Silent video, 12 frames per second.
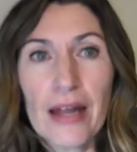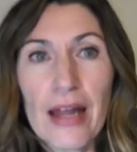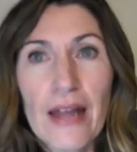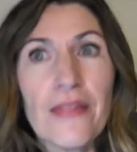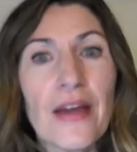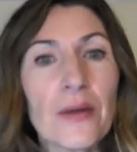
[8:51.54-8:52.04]

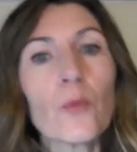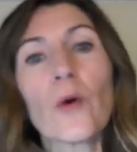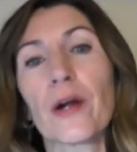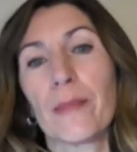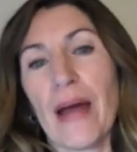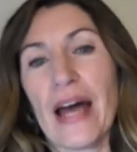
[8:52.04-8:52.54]
and then
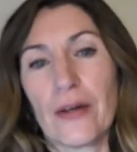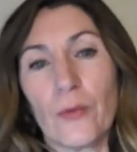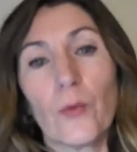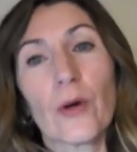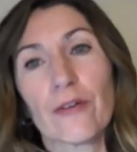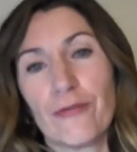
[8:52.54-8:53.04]
work
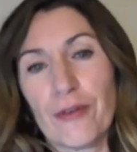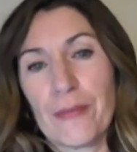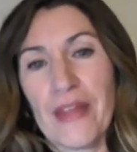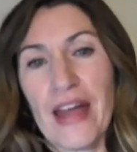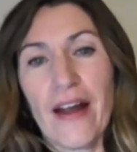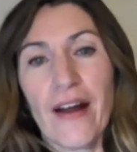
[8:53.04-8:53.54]

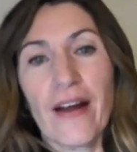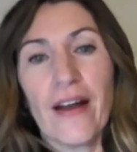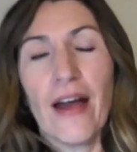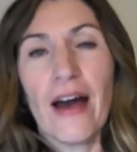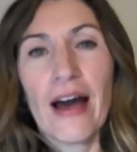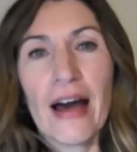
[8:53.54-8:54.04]
from there.
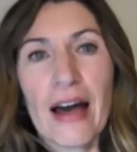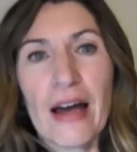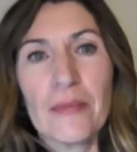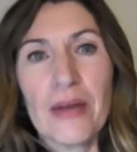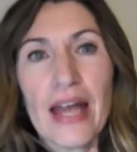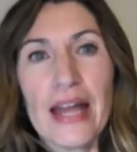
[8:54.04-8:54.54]

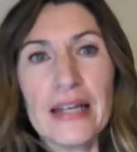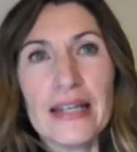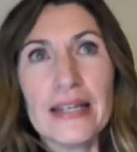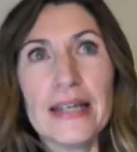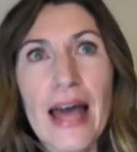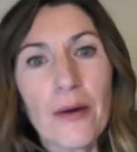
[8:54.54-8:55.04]
And
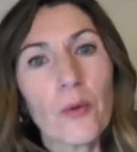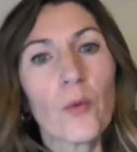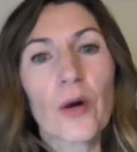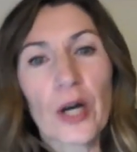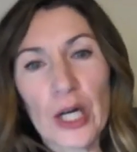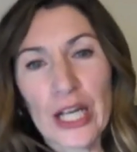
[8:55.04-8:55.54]

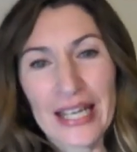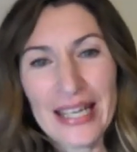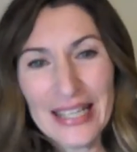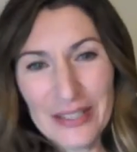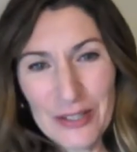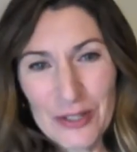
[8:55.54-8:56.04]
network
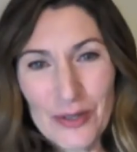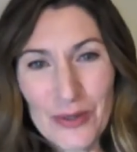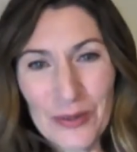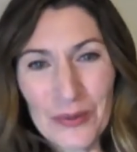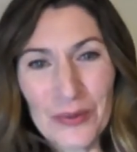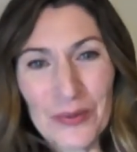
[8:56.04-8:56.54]

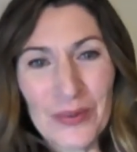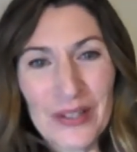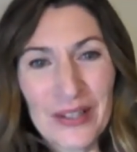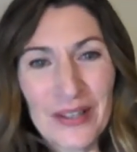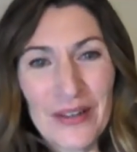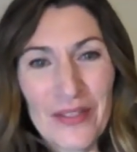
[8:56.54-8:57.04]
into
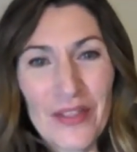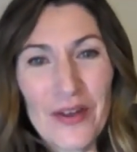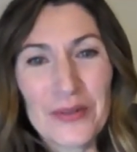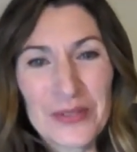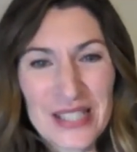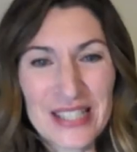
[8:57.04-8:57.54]

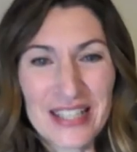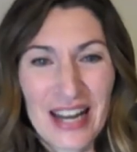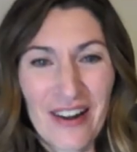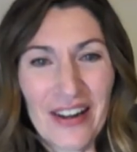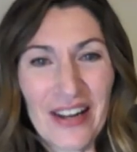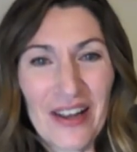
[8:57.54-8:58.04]
those
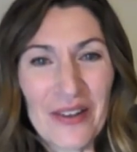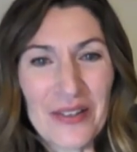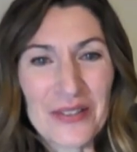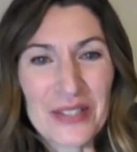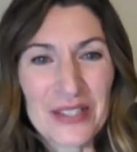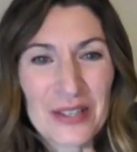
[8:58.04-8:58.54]

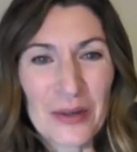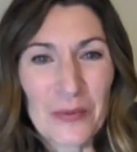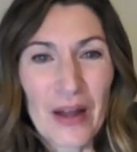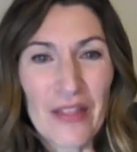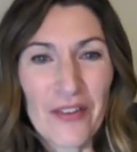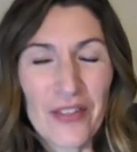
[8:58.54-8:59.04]
scenarios
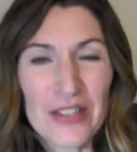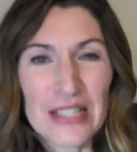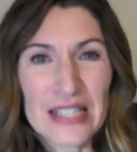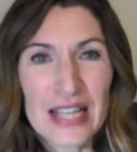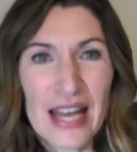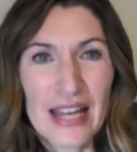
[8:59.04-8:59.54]
rather than
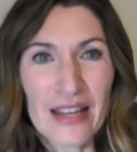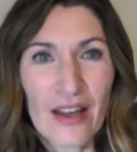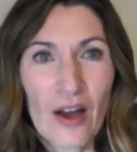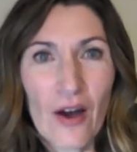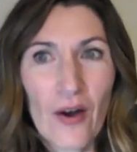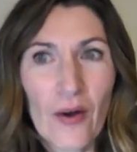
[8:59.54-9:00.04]
saying,
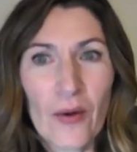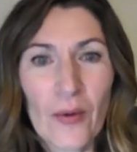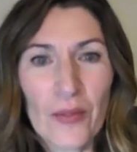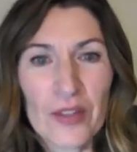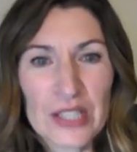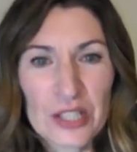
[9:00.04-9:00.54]

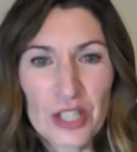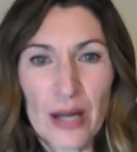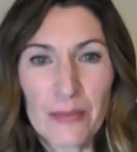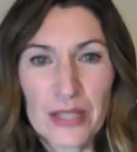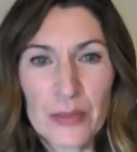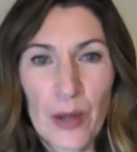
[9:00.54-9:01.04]
oh, this
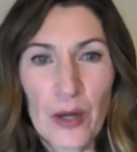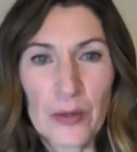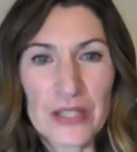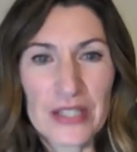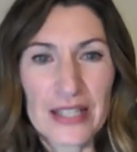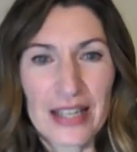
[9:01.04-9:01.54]
job is
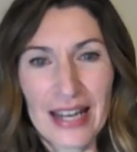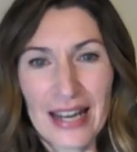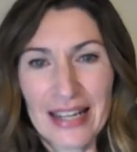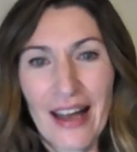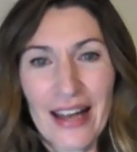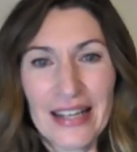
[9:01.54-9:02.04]
posted and
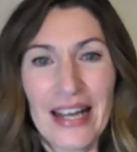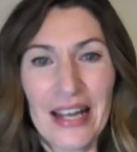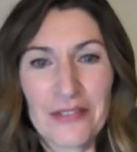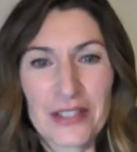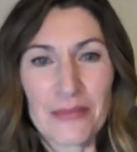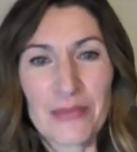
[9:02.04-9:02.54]
I kind of
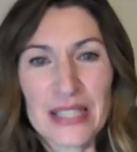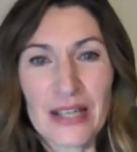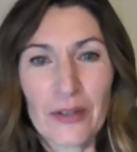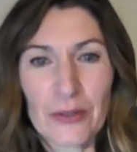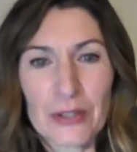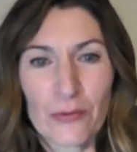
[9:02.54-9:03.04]
have some
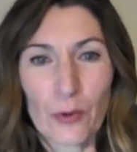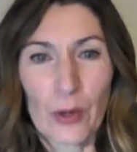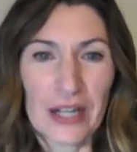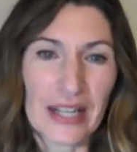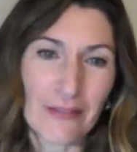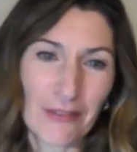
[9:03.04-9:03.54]
skills for
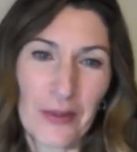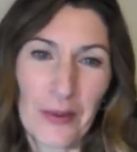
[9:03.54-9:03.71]
it, even